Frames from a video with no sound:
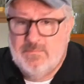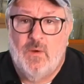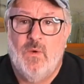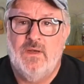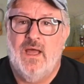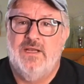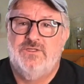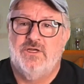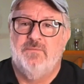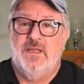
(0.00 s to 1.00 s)
But we're not
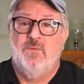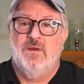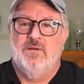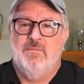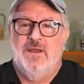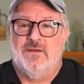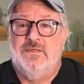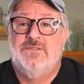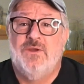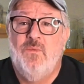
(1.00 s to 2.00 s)
in Germany, we're in
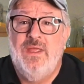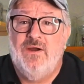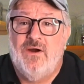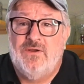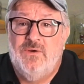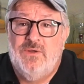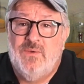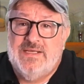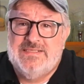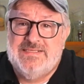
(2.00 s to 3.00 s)
America, so we are going
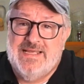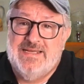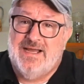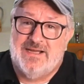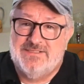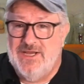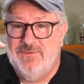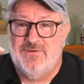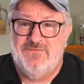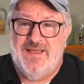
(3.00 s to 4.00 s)
to extend
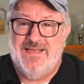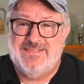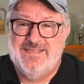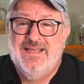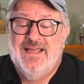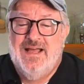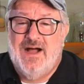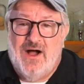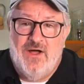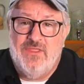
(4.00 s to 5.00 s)
Oktoberfest
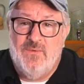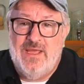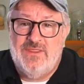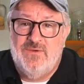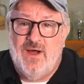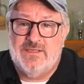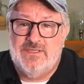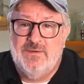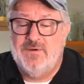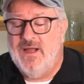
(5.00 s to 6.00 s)
all the way through
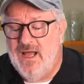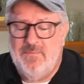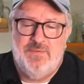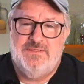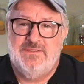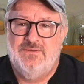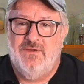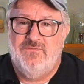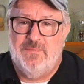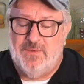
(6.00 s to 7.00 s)
October up into
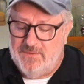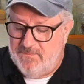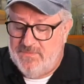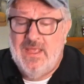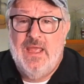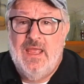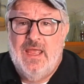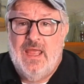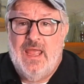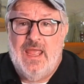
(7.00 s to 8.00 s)
November.
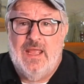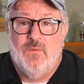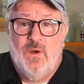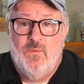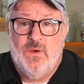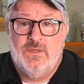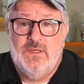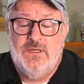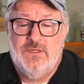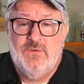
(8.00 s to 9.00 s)
And what we're
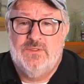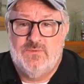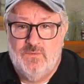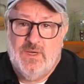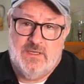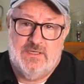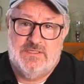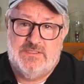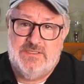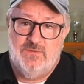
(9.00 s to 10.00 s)
going to do is we're going to
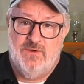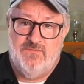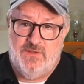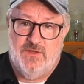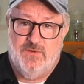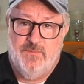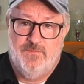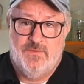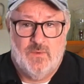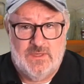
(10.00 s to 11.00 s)
still review
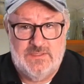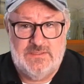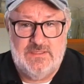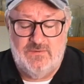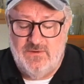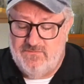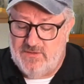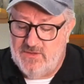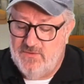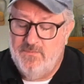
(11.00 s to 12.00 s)

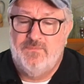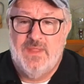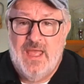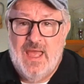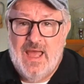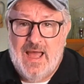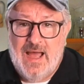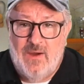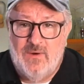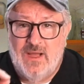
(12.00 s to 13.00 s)

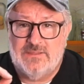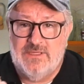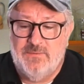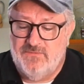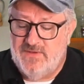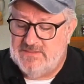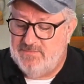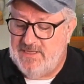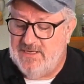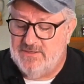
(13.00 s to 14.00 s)
our
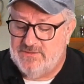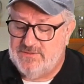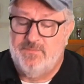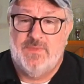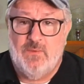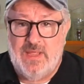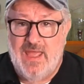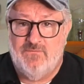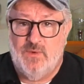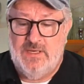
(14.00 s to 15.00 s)
Oktoberfest beers. Now, we
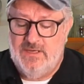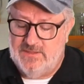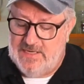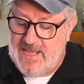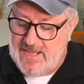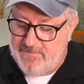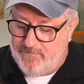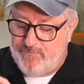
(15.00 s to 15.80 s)
have one here today